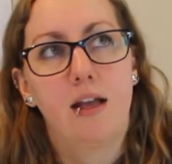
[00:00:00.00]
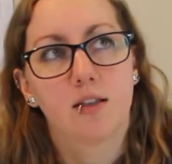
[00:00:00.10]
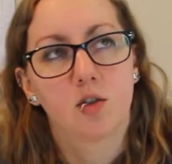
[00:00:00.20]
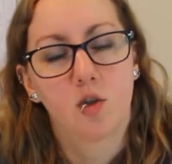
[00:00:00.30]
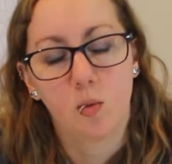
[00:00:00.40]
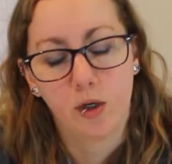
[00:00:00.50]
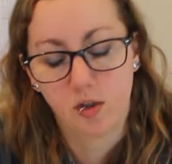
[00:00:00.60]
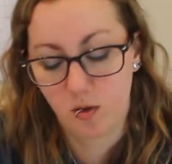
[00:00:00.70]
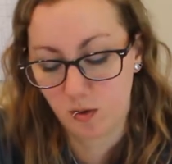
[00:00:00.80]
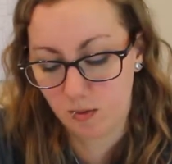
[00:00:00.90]
It's so
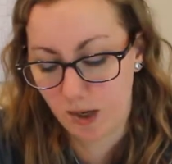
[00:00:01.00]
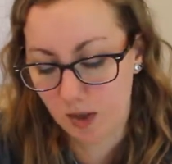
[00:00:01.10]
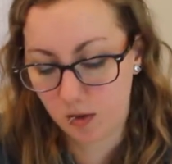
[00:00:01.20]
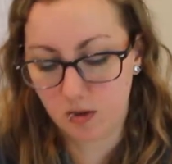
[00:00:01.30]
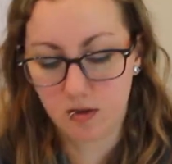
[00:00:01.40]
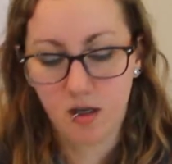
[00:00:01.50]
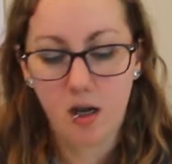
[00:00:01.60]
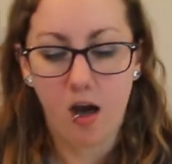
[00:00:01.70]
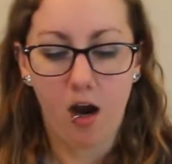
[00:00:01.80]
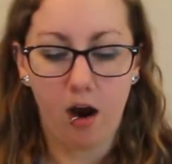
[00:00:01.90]
weird to do this backwards.
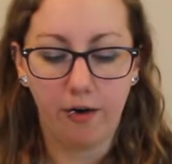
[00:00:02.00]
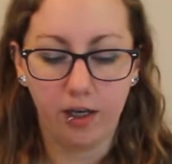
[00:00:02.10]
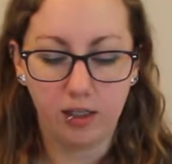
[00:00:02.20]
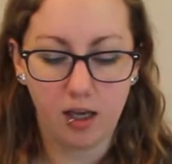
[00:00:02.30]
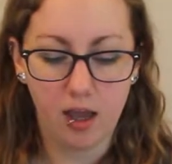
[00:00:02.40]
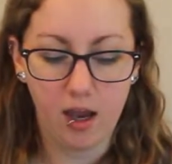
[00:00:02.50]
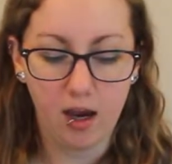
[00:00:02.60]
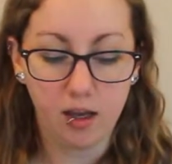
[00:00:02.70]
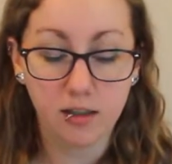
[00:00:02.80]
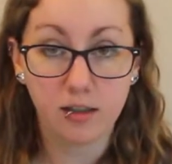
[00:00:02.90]
Alright,
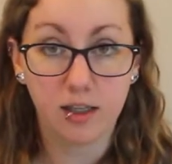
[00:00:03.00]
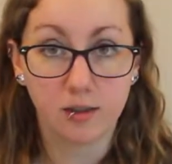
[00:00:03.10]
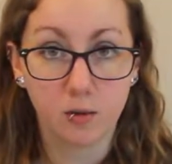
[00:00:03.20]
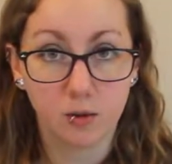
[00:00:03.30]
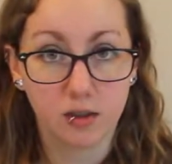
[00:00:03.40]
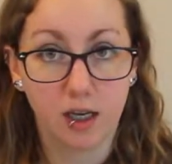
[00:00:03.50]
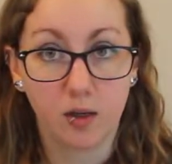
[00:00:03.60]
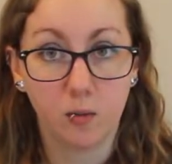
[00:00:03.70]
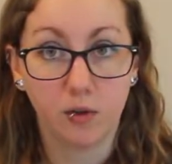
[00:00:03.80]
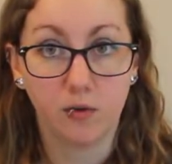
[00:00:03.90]
and that's what it looks
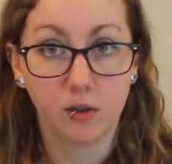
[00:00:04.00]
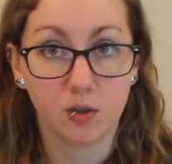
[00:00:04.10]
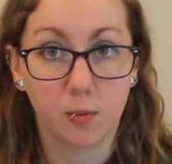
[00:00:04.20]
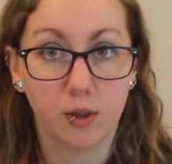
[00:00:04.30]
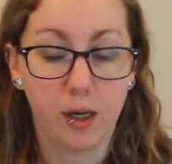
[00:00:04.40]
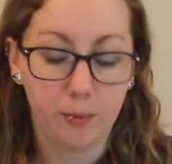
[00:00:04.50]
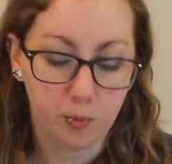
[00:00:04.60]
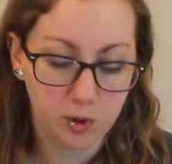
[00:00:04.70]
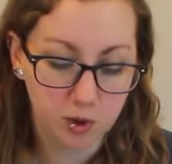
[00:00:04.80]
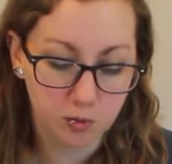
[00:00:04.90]
like when you first open it
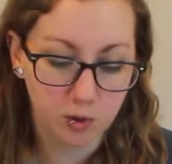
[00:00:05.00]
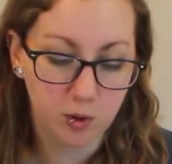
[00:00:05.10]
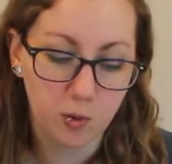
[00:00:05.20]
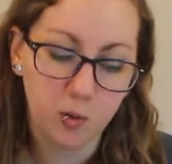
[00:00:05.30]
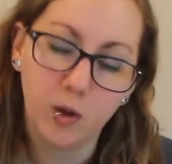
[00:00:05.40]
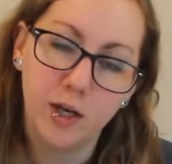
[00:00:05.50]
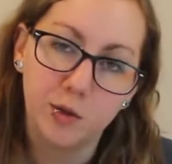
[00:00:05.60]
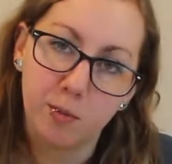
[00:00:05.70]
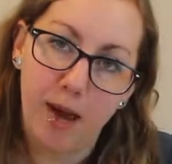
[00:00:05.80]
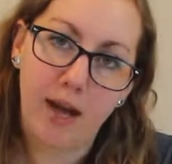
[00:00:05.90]
up, which is really cool
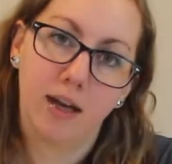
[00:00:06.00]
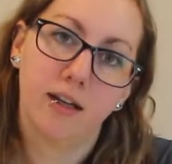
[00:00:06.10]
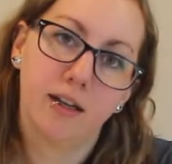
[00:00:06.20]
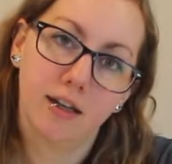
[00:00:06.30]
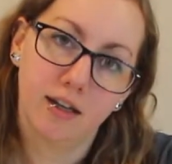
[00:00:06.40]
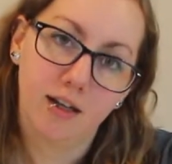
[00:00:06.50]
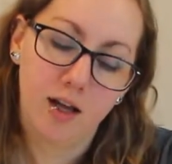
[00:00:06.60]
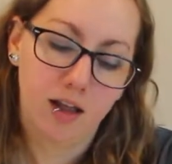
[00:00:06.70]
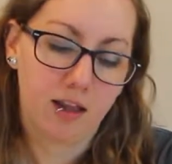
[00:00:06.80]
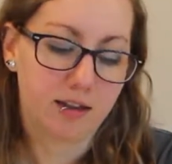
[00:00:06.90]
and dramatic.
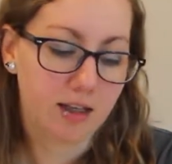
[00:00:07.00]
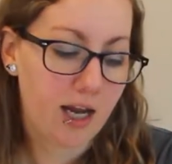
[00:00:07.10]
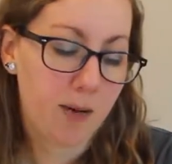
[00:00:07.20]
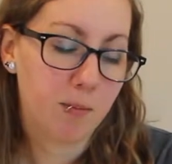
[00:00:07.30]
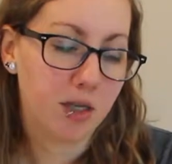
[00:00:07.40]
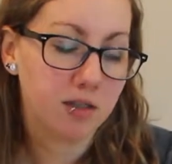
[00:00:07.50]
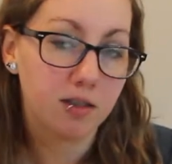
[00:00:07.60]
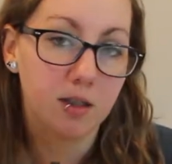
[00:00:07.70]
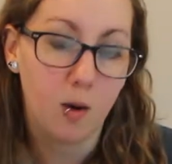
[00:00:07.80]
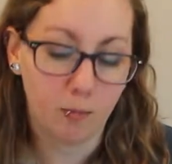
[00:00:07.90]
Like the game,
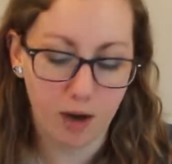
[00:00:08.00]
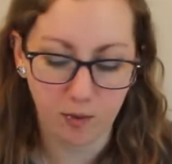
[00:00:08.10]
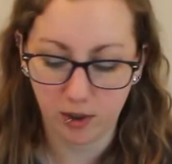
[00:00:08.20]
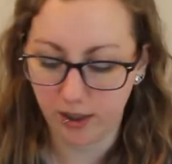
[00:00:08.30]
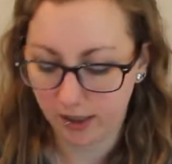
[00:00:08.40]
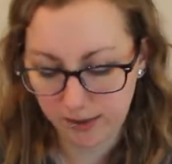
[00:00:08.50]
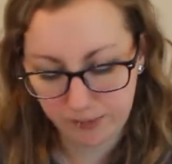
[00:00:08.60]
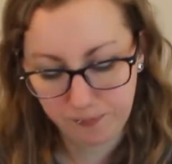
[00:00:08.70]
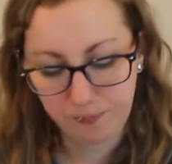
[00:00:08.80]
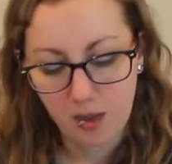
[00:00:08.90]
so I really liked
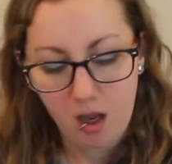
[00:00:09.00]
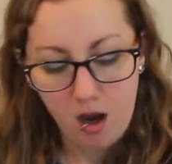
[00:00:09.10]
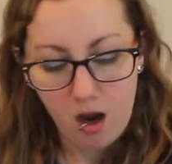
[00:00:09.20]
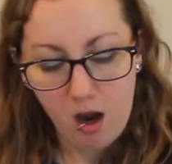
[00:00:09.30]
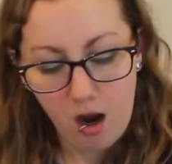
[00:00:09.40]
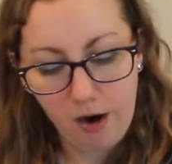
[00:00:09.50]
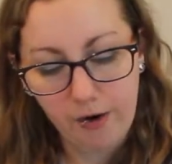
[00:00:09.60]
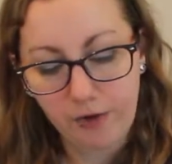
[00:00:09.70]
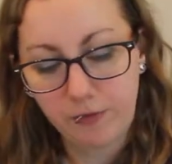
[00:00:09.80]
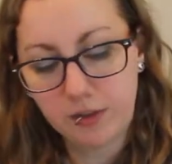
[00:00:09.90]
it. All
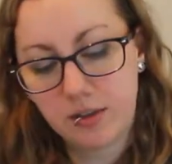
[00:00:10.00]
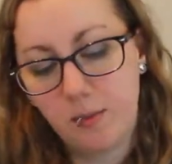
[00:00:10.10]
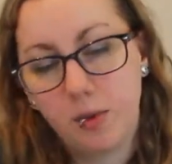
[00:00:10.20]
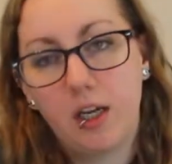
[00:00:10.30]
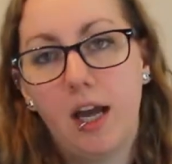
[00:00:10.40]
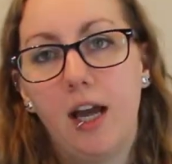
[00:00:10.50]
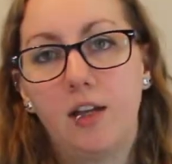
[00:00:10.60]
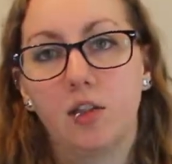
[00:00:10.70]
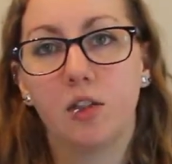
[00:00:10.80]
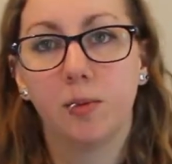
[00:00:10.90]
right, first up, you
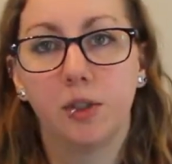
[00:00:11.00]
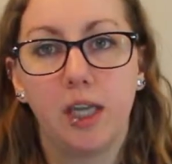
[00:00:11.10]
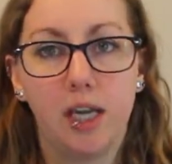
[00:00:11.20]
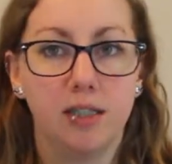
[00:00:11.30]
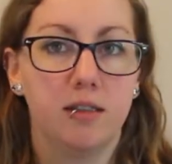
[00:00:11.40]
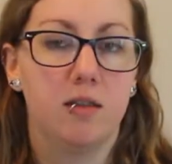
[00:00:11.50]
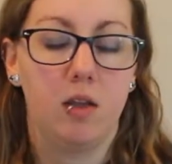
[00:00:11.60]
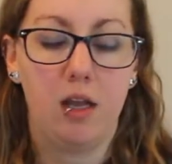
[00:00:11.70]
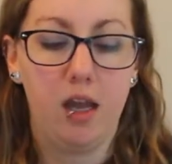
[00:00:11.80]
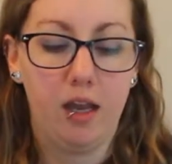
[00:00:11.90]
got your steelbook case
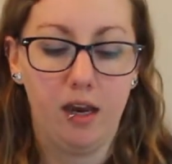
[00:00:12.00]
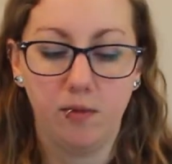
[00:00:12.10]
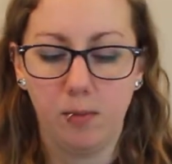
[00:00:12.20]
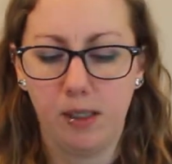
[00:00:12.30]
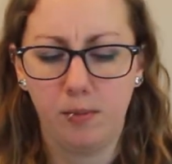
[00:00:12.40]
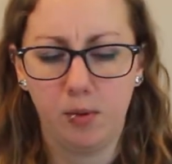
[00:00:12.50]
that everybody